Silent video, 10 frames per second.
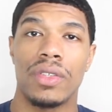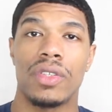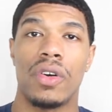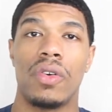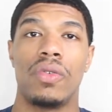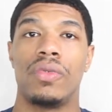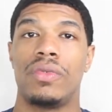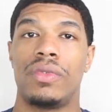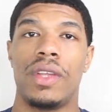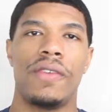
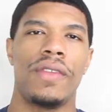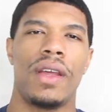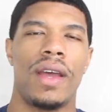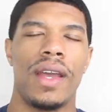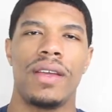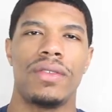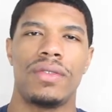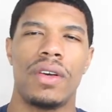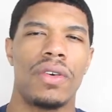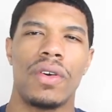So definitely at
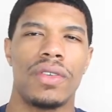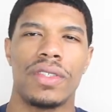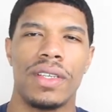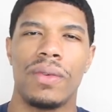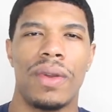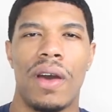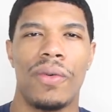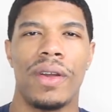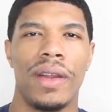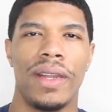night, don't go to sleep
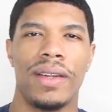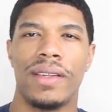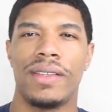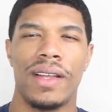without wearing it.